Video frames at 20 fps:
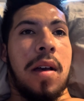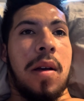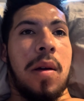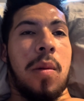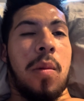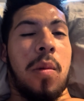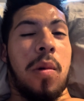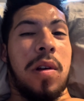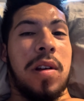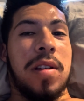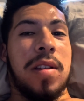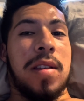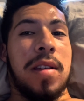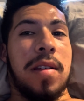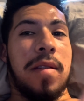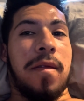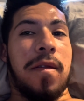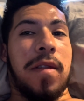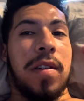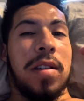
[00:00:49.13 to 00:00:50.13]
we're gonna see
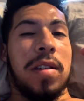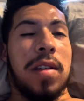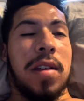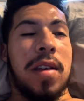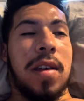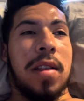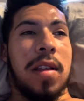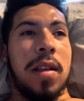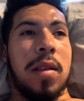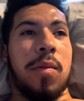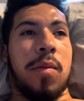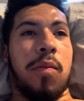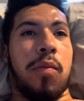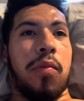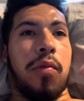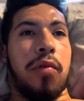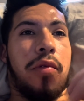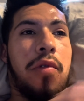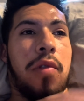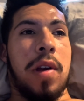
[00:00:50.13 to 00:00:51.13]
a physique that's
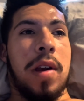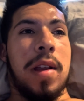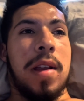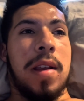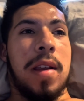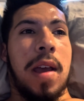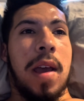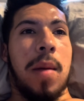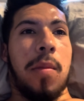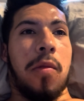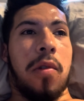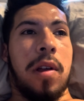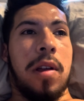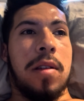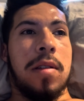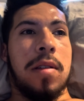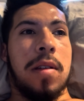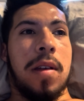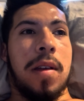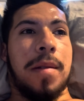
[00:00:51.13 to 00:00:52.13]
pretty damn
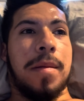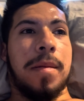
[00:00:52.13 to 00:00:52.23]
crazy.